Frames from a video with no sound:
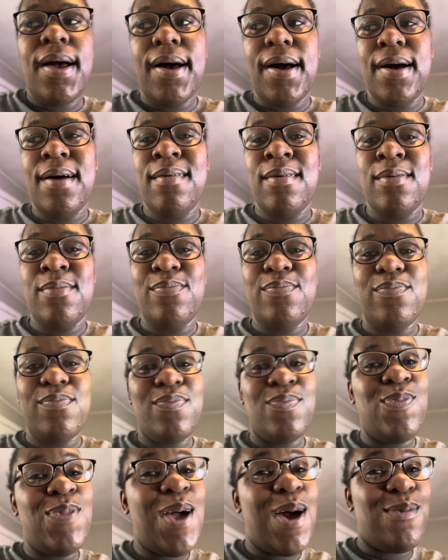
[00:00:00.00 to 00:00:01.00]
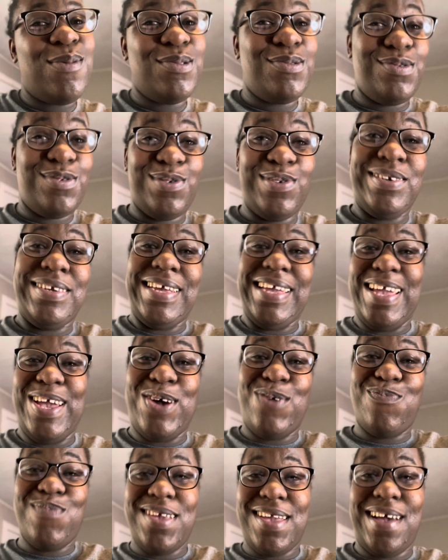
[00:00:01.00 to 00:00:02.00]
um, that would truly
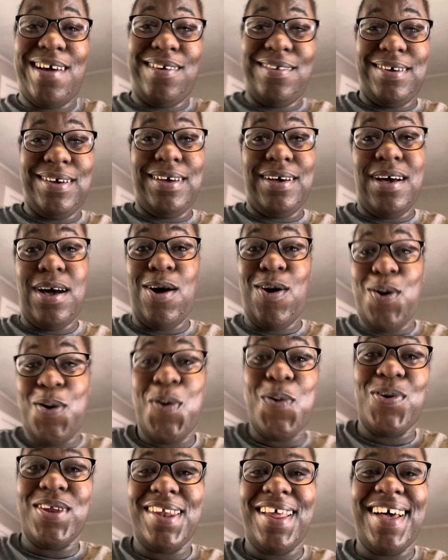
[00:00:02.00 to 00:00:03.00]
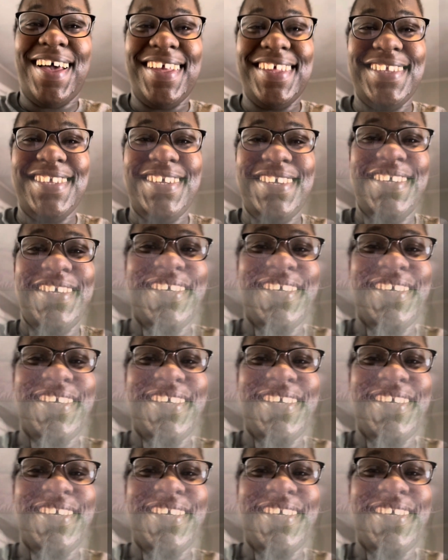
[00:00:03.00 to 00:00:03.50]
help me out a whole lot.